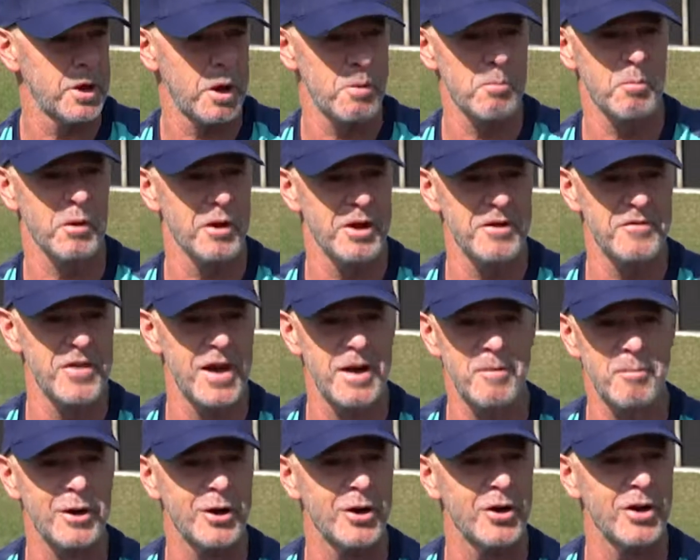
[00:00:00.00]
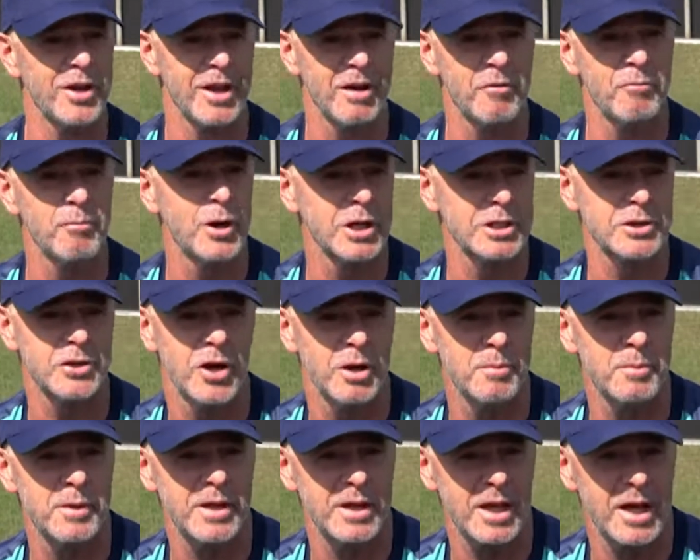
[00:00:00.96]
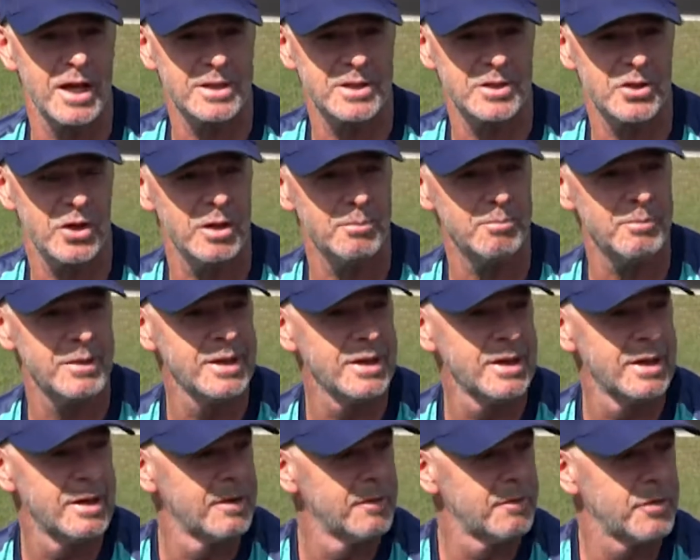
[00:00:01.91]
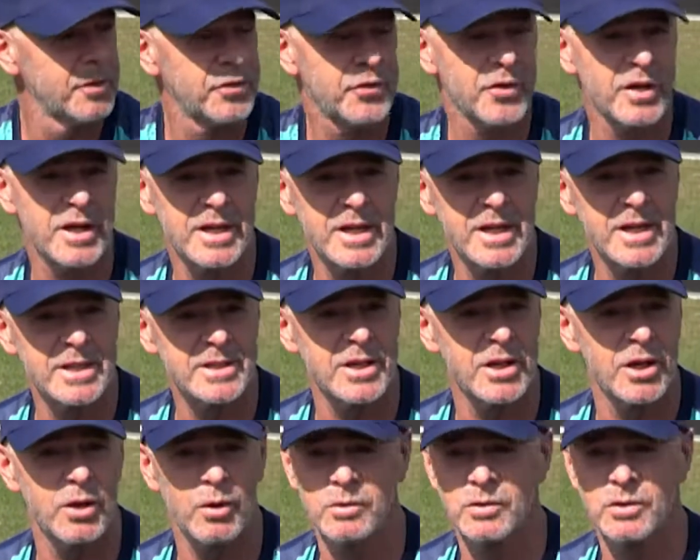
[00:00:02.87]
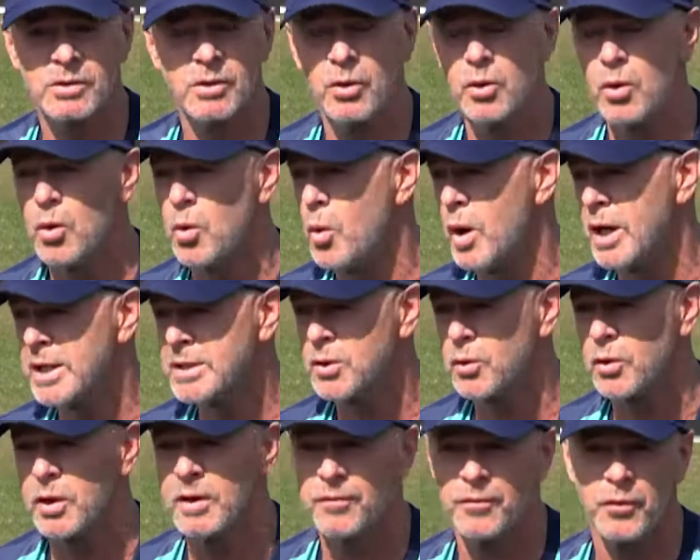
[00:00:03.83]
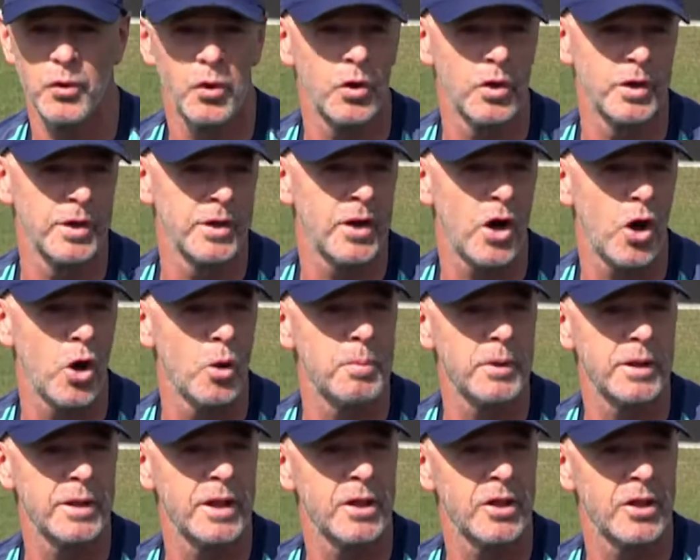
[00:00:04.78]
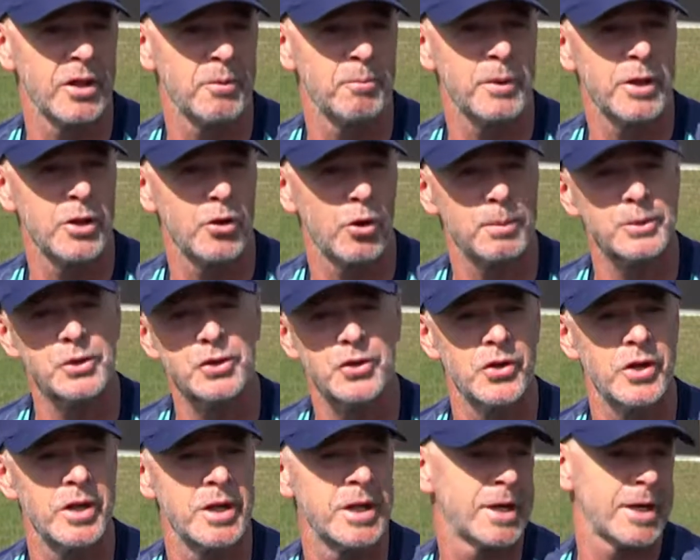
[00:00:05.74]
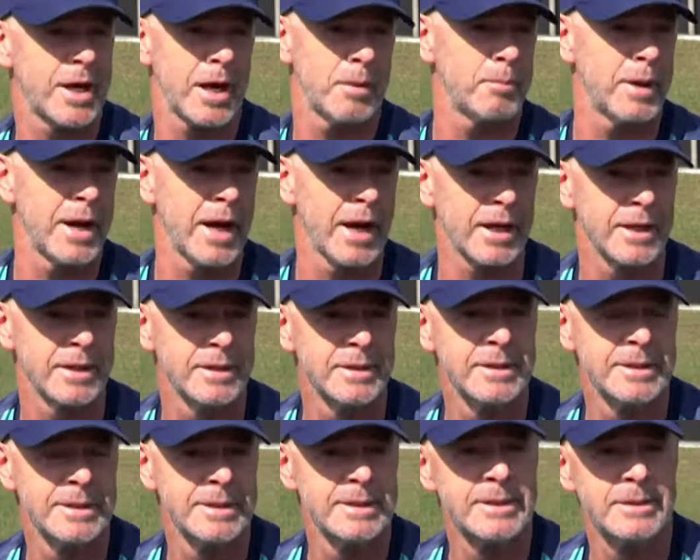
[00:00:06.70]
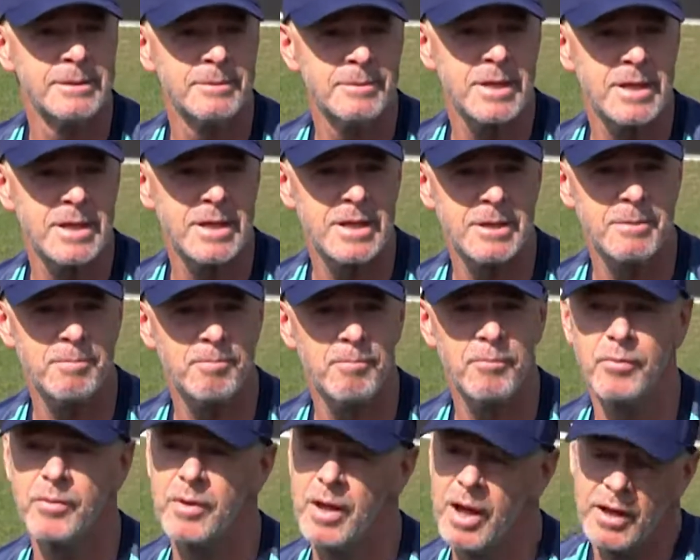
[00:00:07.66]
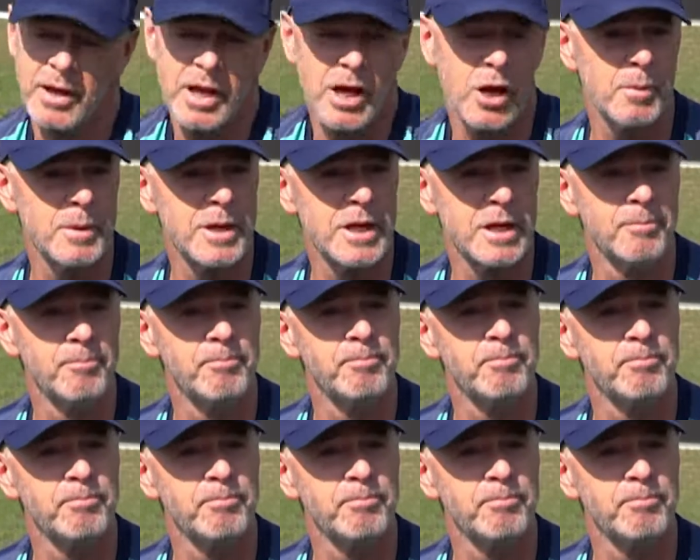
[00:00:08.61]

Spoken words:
don't believe that, but I loved my time here last time for 3 years, and I was always looking forward and hoping that there'd be an opportunity to come back. And now I'm here.